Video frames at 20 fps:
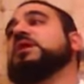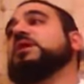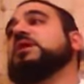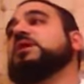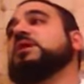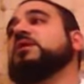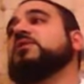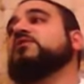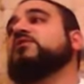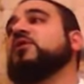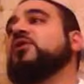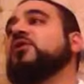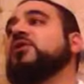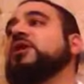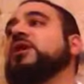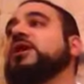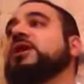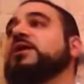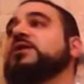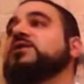
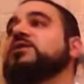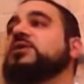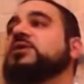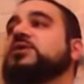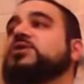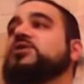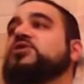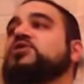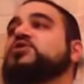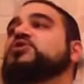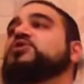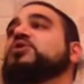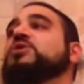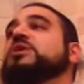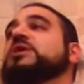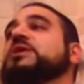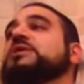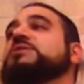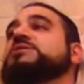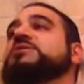Converted to
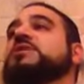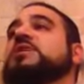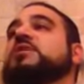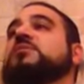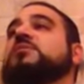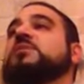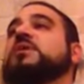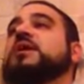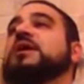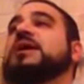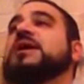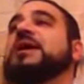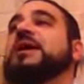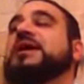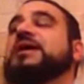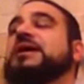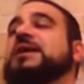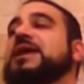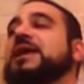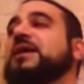Judaism,
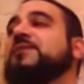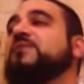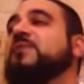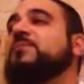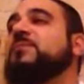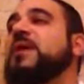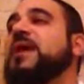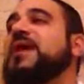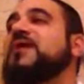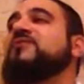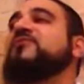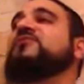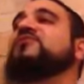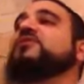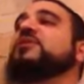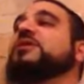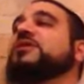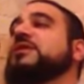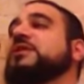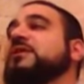and he gave up
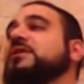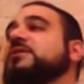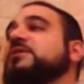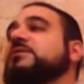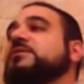everything.